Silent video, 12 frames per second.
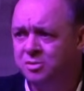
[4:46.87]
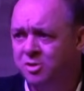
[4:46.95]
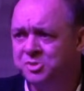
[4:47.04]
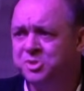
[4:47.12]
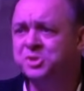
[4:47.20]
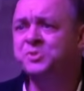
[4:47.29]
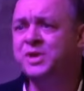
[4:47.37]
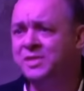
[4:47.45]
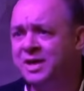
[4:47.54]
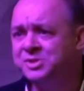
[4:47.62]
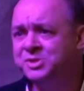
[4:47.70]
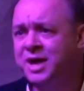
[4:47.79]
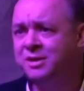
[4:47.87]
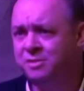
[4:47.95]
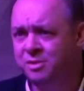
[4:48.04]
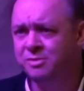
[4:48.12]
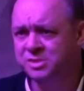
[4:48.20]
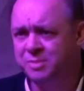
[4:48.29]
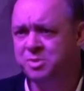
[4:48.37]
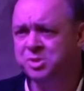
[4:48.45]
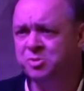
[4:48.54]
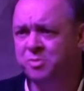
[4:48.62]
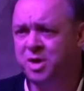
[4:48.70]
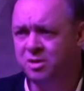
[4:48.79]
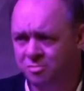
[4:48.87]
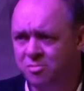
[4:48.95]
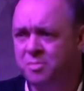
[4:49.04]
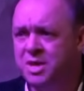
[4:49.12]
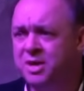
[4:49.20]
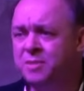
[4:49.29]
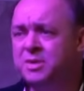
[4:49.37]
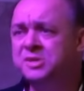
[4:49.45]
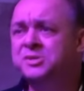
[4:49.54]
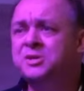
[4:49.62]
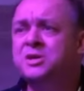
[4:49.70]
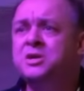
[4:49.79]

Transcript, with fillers: across the street last night, some of this will be repeated a bit.